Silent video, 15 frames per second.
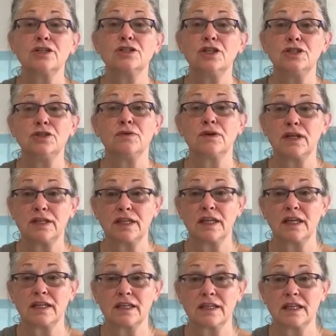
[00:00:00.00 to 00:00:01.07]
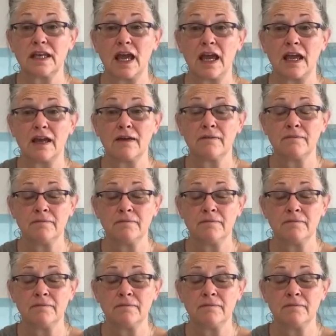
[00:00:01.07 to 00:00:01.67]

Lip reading: to do it at the end of the day.